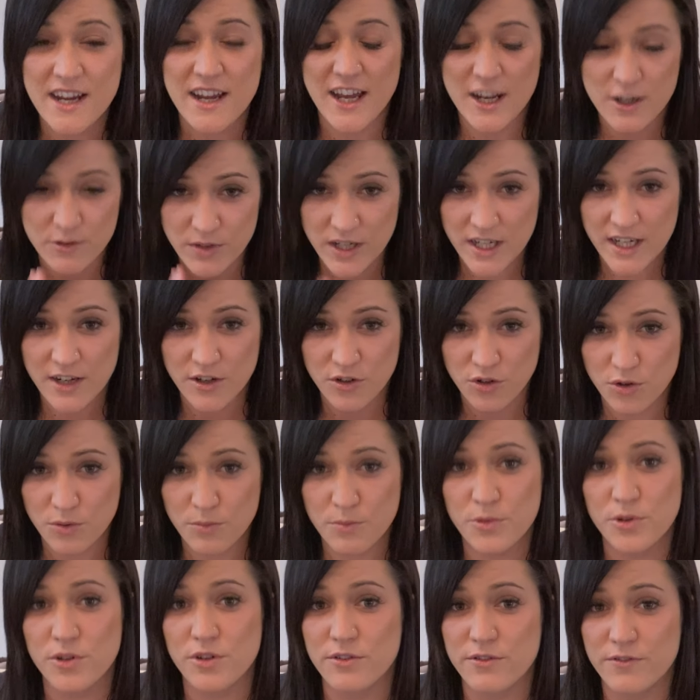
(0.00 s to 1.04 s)
and we can all
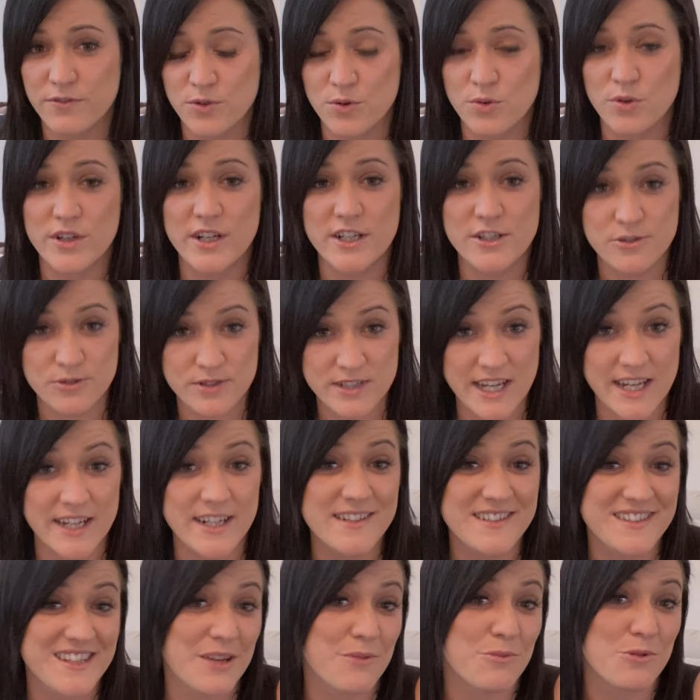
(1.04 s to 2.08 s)
move forward and your
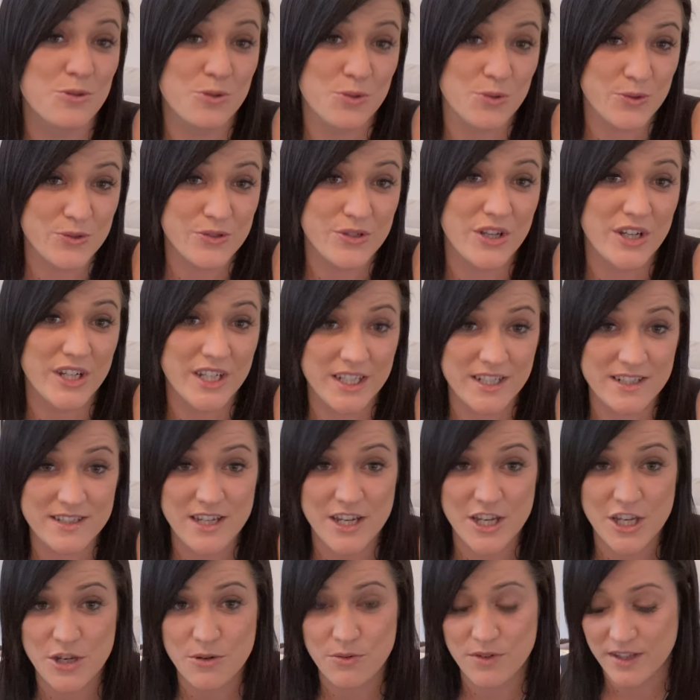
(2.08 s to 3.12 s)
tenancy will also
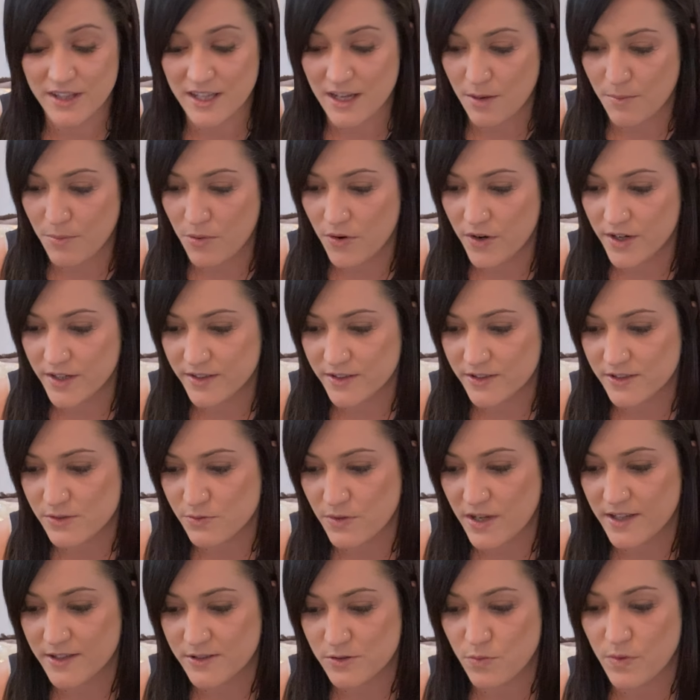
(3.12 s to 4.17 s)
continue at that point
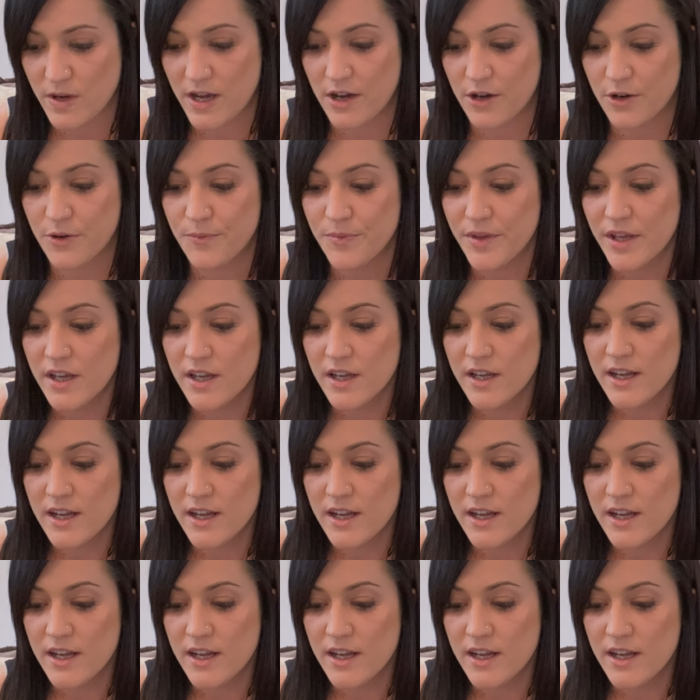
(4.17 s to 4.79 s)
as well.